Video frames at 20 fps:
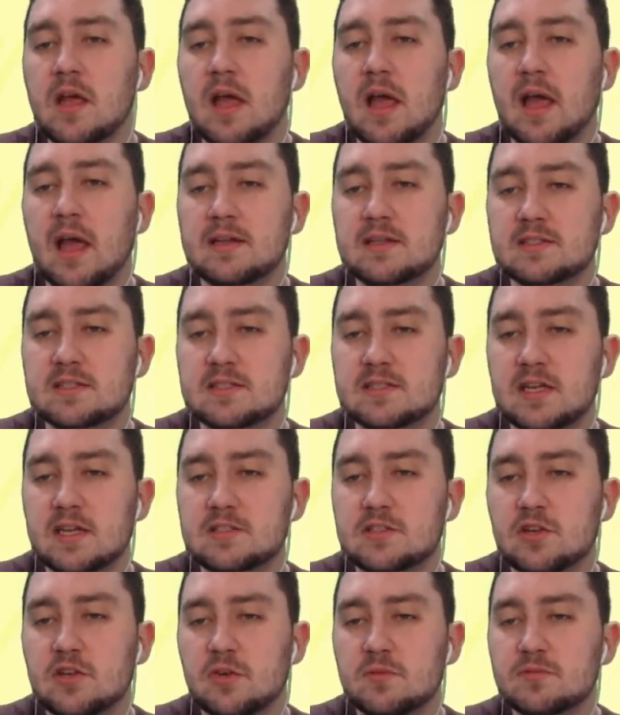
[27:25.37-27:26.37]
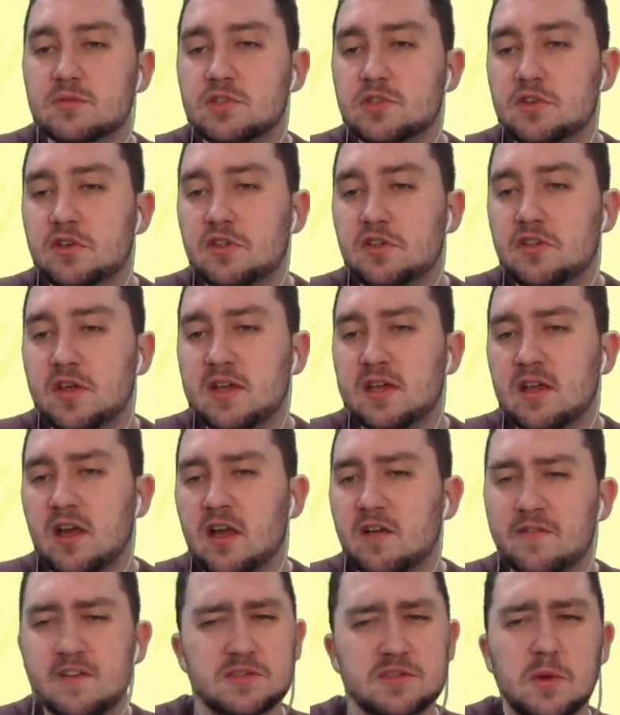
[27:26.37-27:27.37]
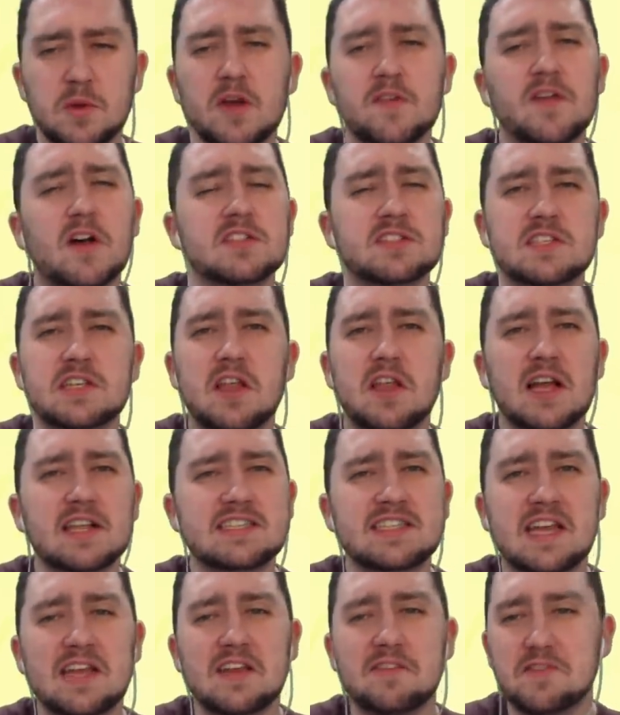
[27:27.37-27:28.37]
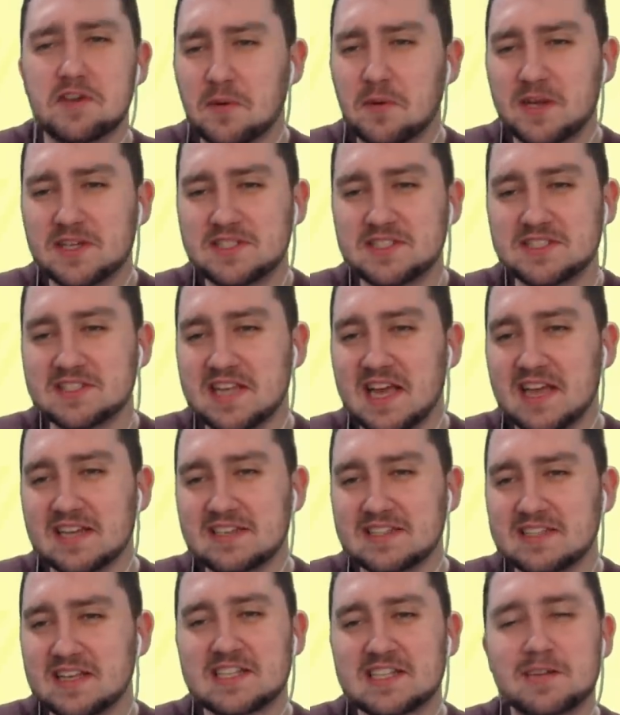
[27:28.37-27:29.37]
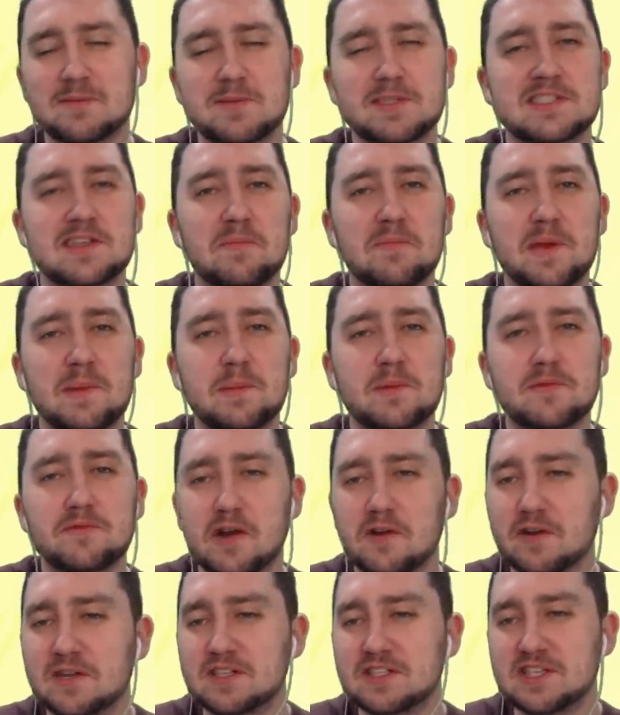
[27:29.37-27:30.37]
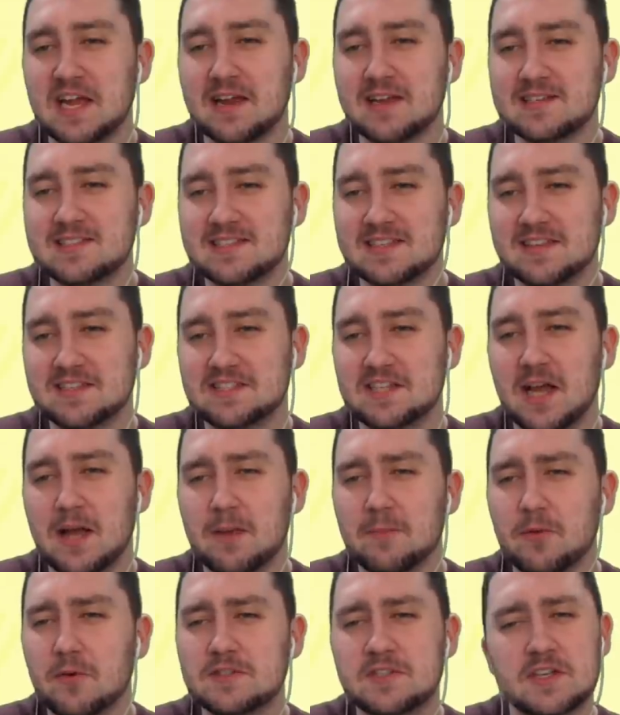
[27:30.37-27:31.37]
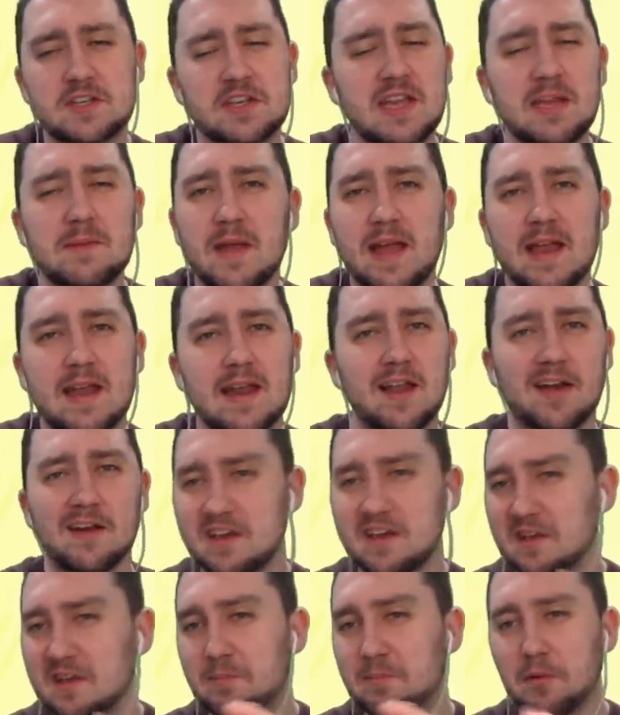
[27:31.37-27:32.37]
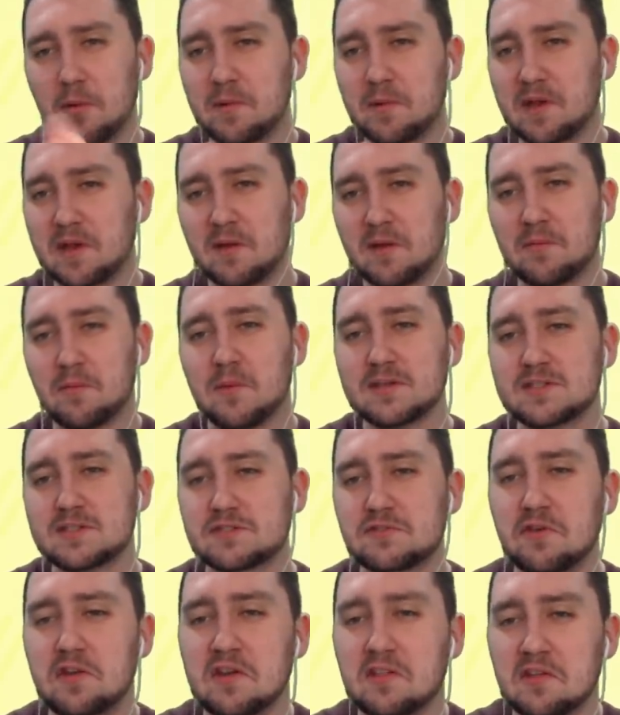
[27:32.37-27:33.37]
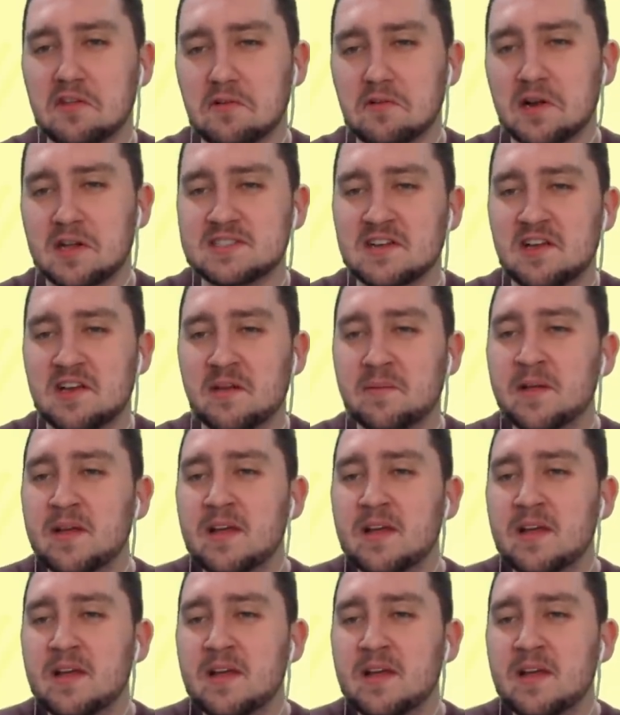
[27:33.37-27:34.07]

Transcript: Andy says, hey, Tom, do you think... I swear I've answered like 10 of your questions, Andy. There's going to be some people very jealous in the chat box. You keep getting lucky and popping up on my screen at the right time.